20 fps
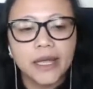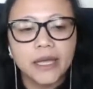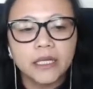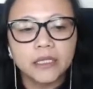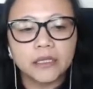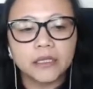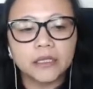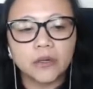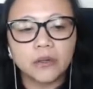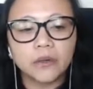
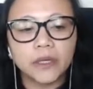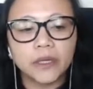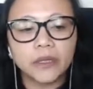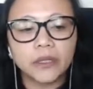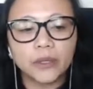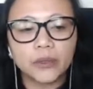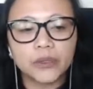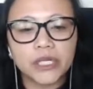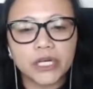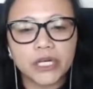So in
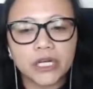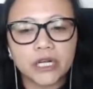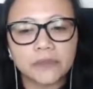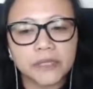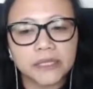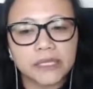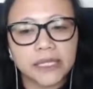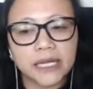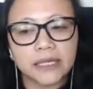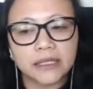those
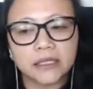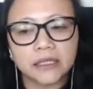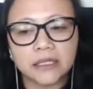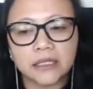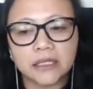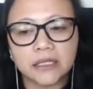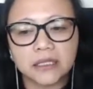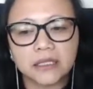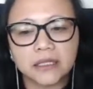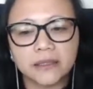
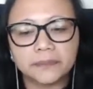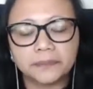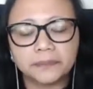circumstances,